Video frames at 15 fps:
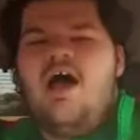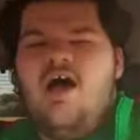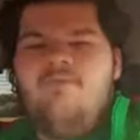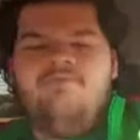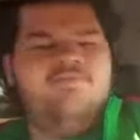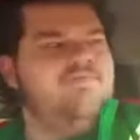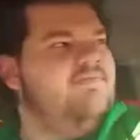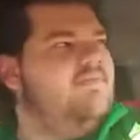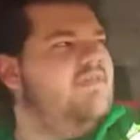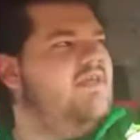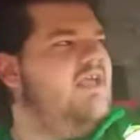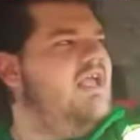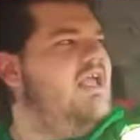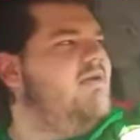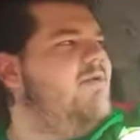um,
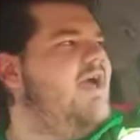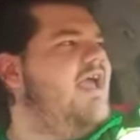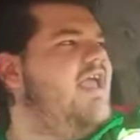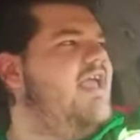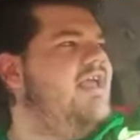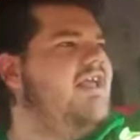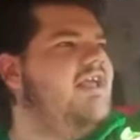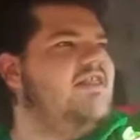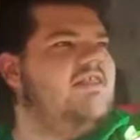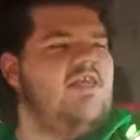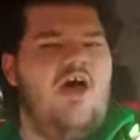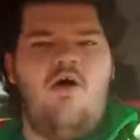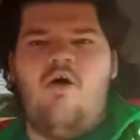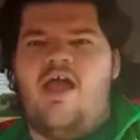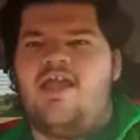anyway,
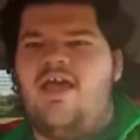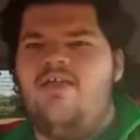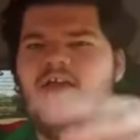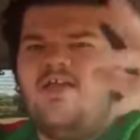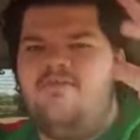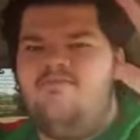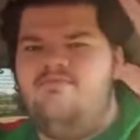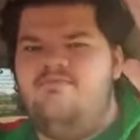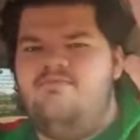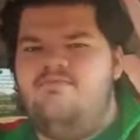so I got like